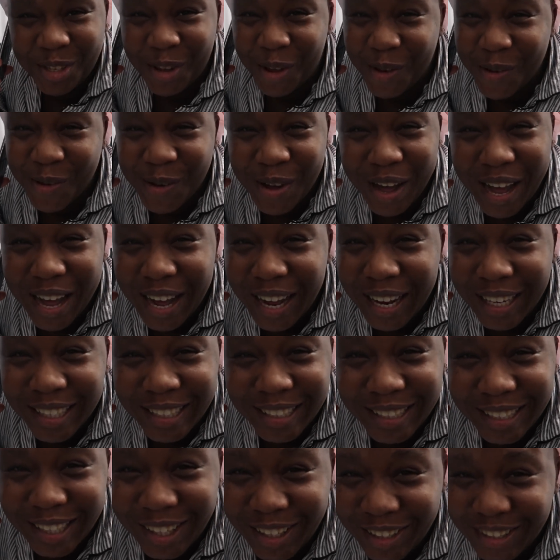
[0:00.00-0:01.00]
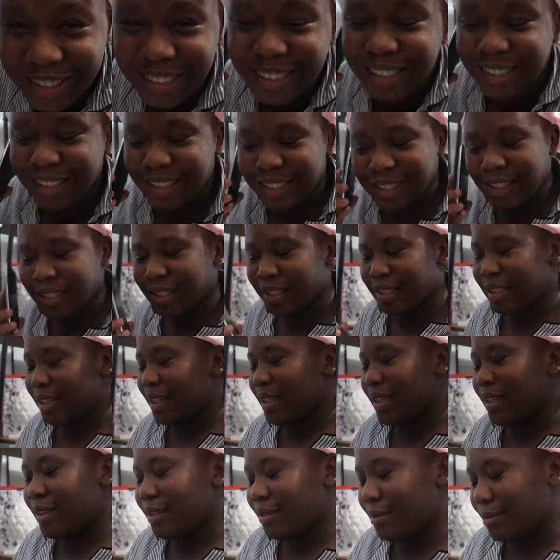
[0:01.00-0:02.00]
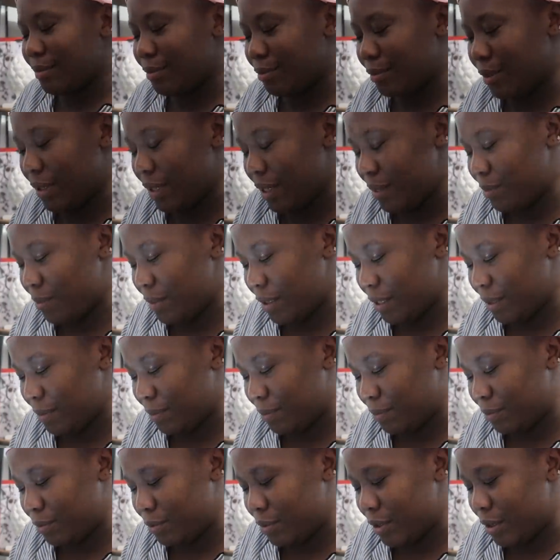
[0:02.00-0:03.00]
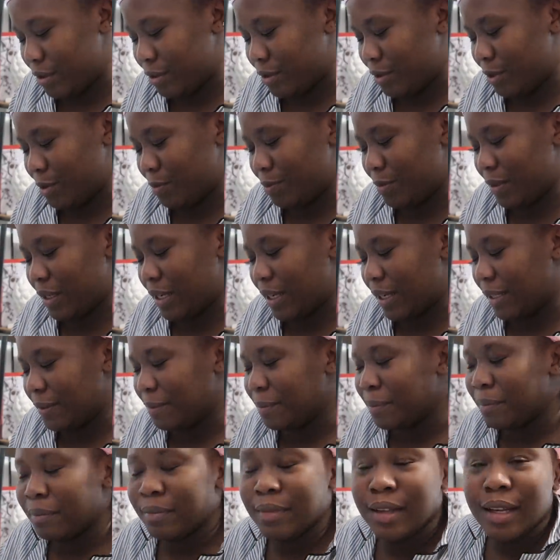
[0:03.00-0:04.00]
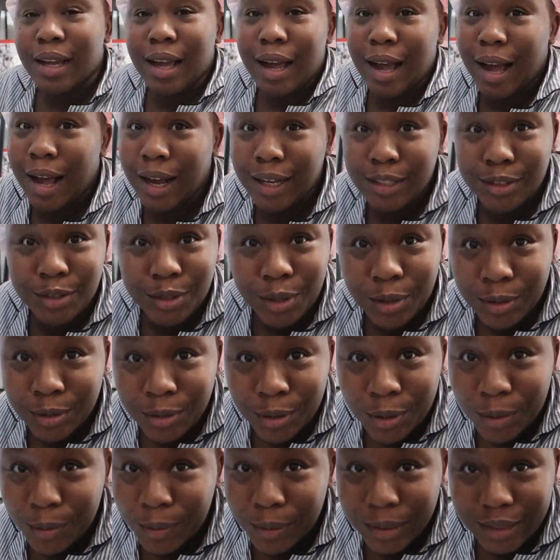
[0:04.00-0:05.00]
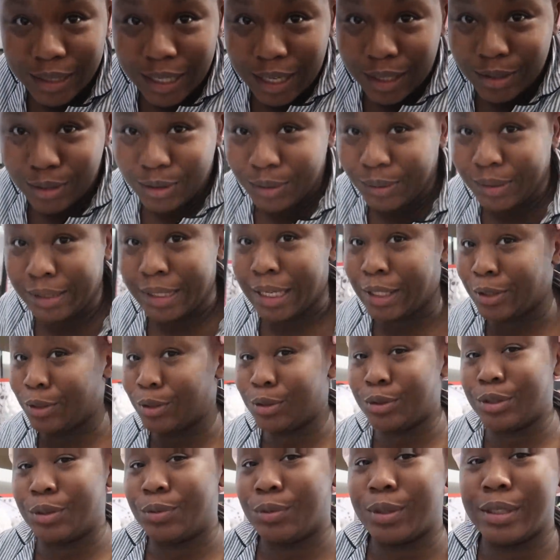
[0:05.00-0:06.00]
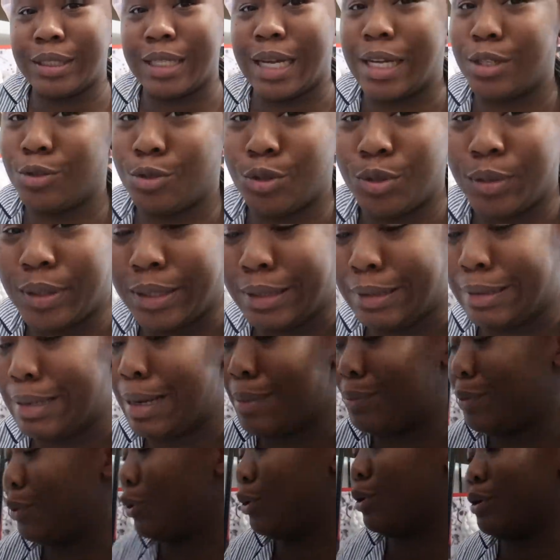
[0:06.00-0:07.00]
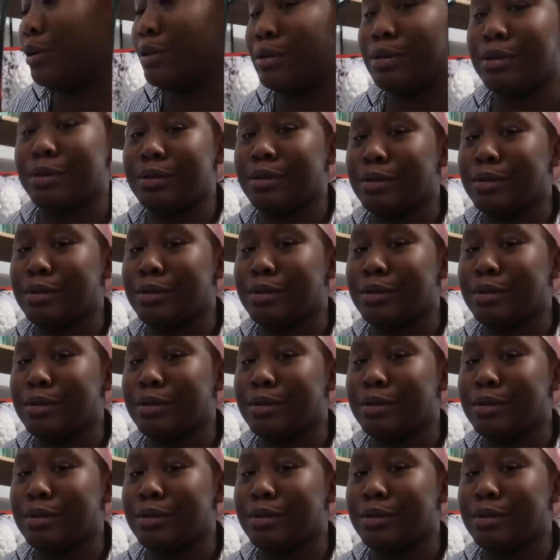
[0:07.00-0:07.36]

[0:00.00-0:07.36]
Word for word: so I honestly, well, let me put on speaker. I don't know what they are doing. I don't know what they are doing there because